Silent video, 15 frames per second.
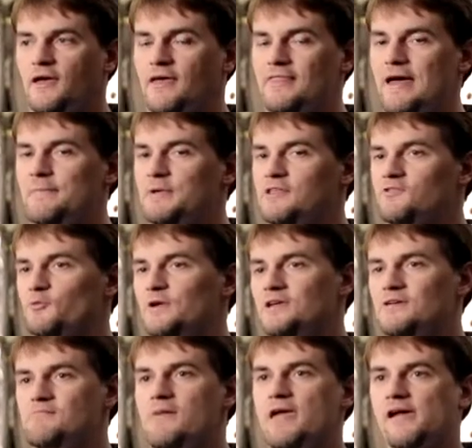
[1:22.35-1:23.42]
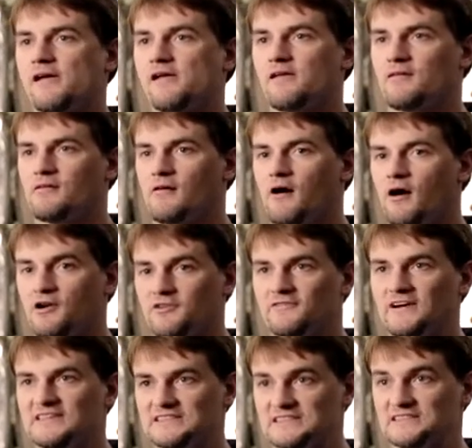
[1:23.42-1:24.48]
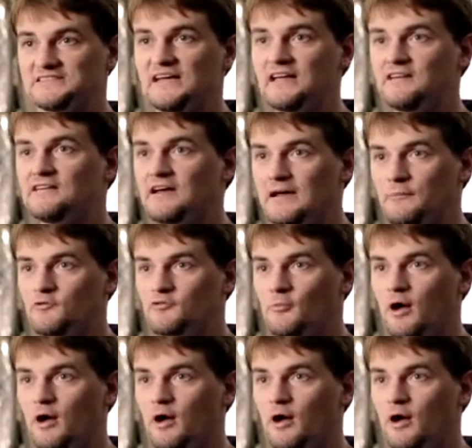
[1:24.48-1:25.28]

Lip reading: And that means we can make our devices 10 times